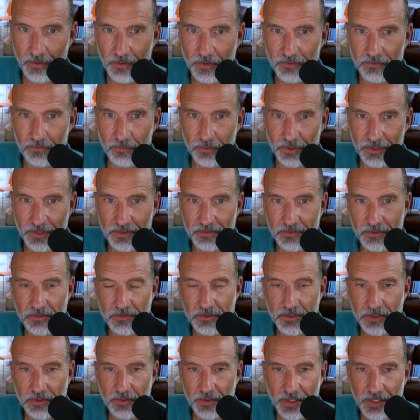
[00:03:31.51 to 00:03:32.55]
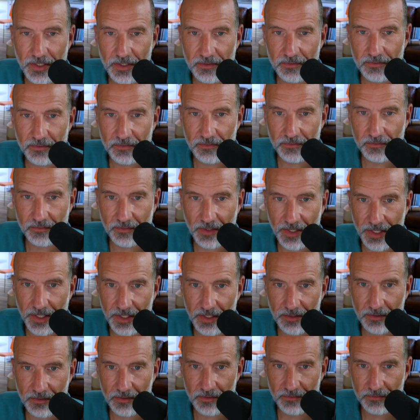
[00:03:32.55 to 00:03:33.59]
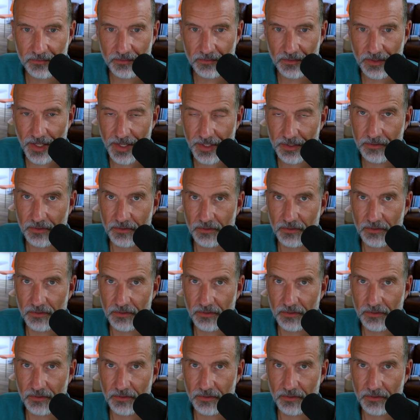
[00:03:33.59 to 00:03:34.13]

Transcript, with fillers: So what this is doing is is saying a uh, select.